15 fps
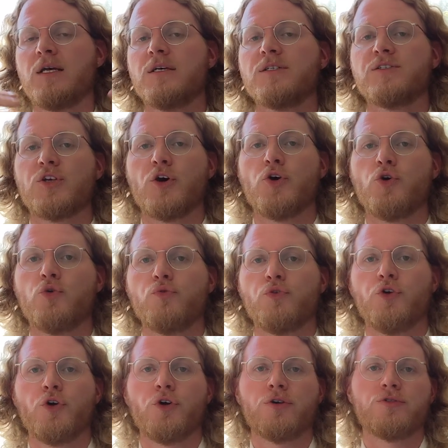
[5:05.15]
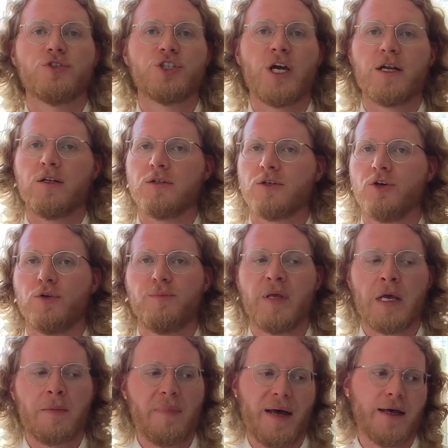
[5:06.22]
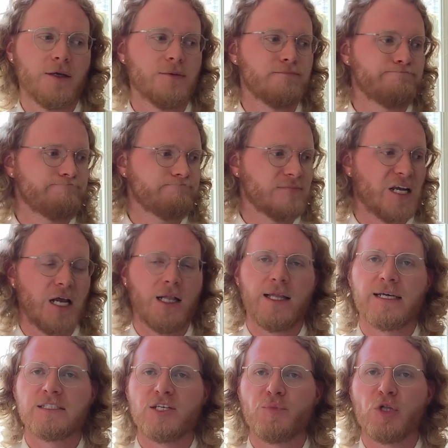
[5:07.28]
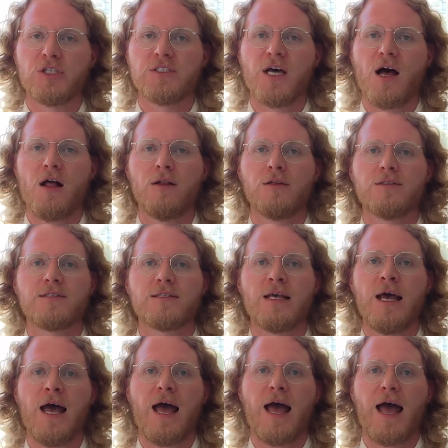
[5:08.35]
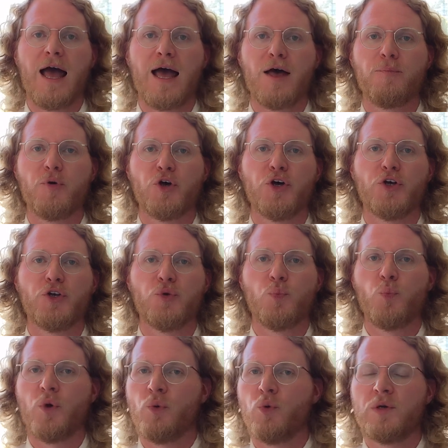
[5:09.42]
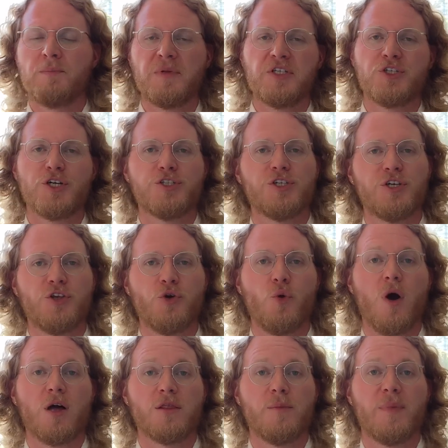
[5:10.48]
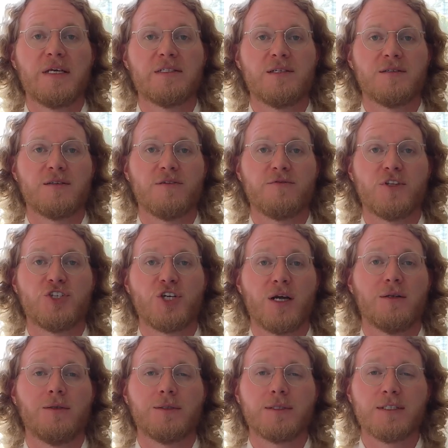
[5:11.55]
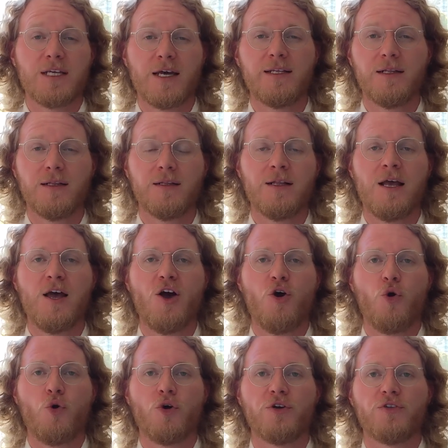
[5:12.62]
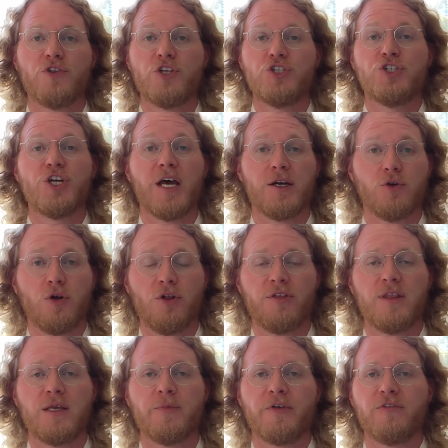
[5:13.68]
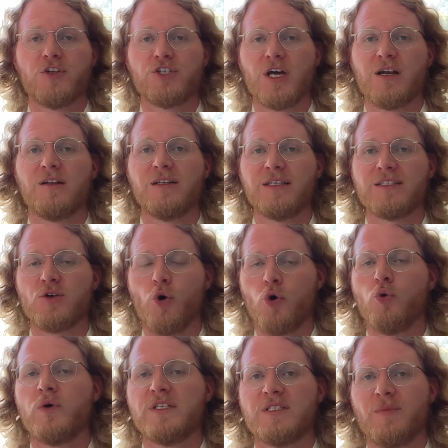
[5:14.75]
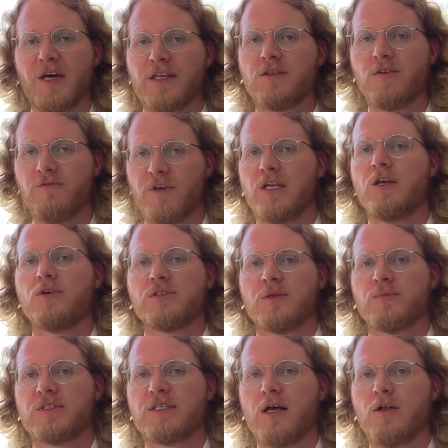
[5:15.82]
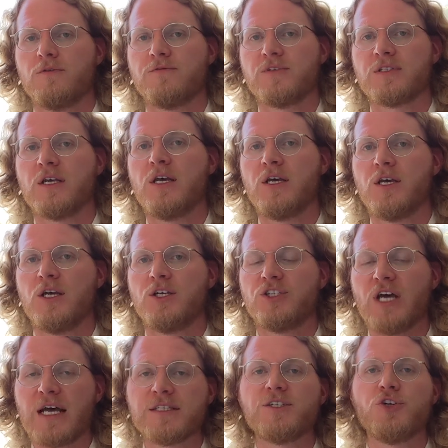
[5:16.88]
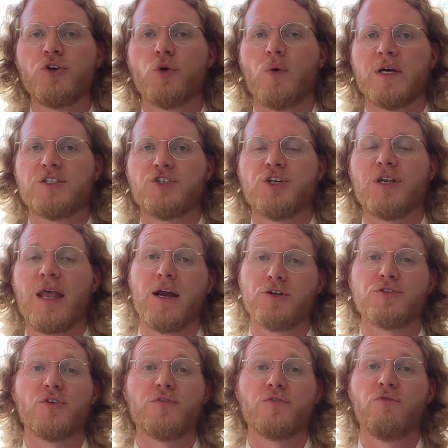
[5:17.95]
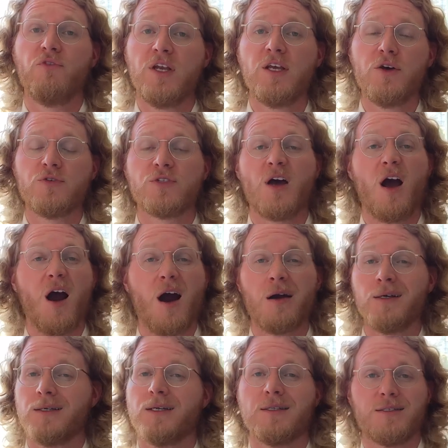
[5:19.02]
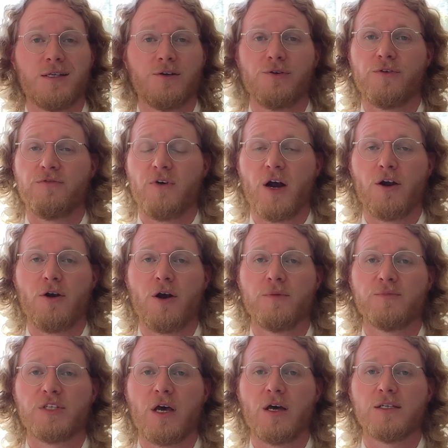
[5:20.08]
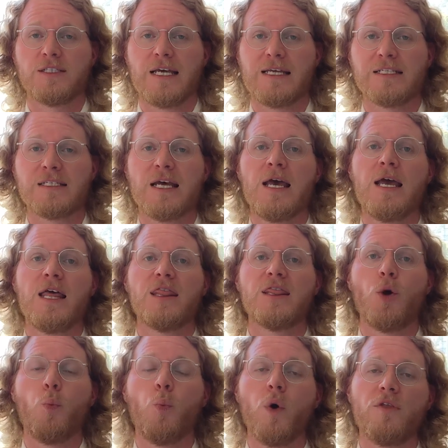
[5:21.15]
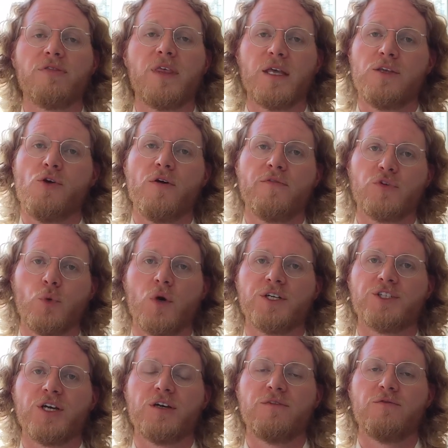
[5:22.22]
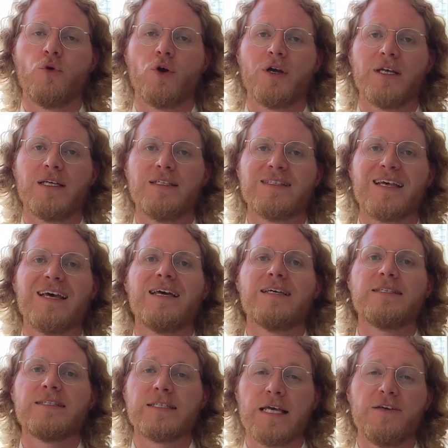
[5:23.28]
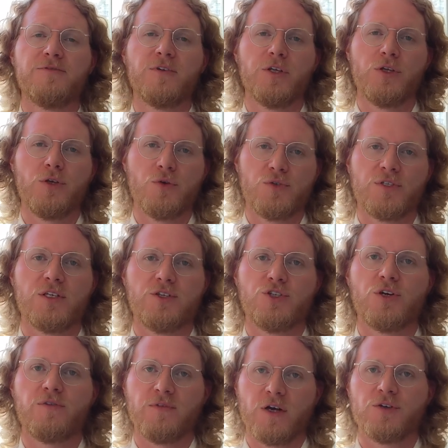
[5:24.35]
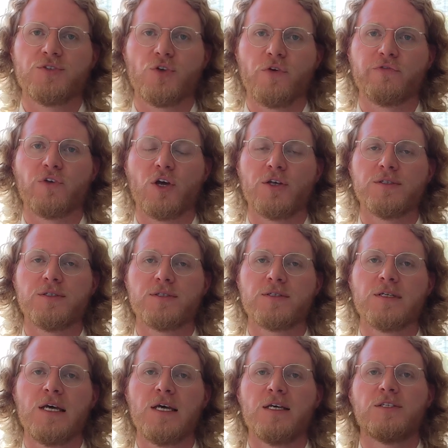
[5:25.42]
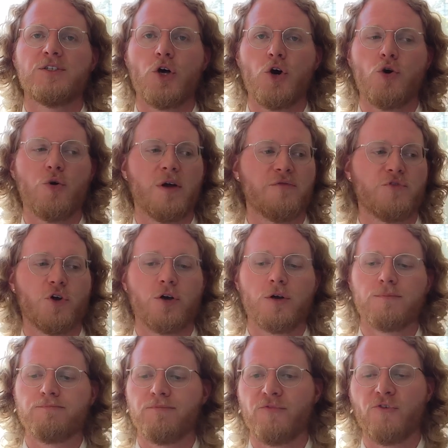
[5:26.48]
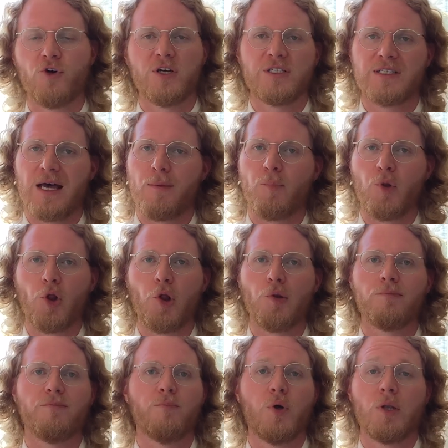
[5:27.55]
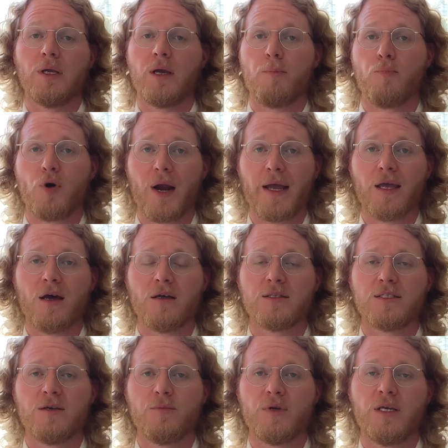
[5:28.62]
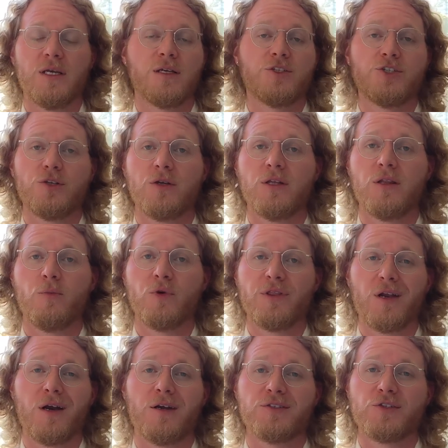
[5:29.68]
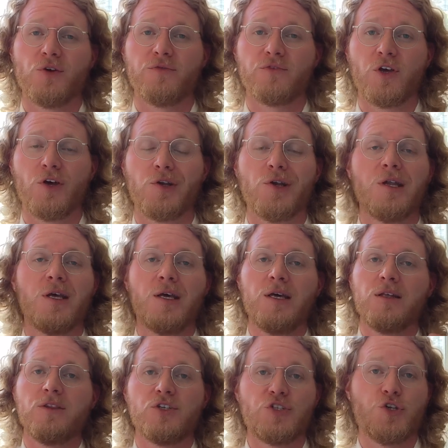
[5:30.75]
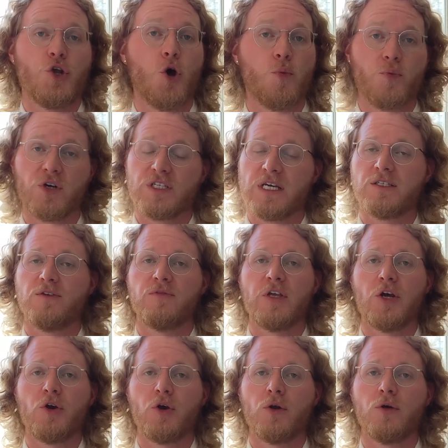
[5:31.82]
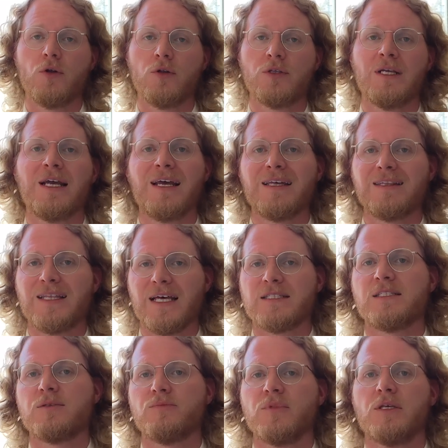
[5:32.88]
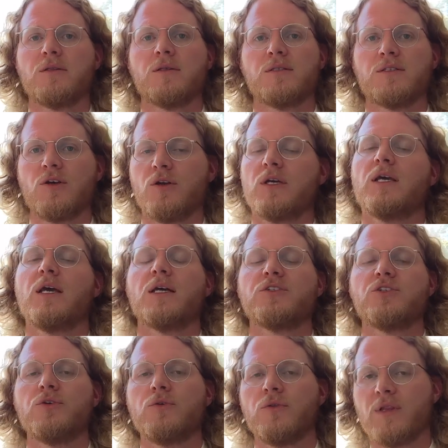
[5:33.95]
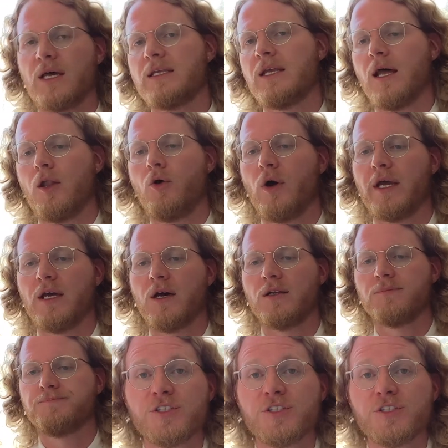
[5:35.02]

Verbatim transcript: So your channel could be about collectible dolls, uh, but we wouldn't be judging you on the basis of the channel title or the general theme of the channel. It's always about the videos themselves. To answer your question, airsoft videos aren't considered firearms content. The one thing you have to watch out for is safe usage of airsoft guns. So if you're, for example, pulling a prank on somebody and shooting them with an airsoft gun, there's no protective gear at all, that's something that's going to get you that yellow icon.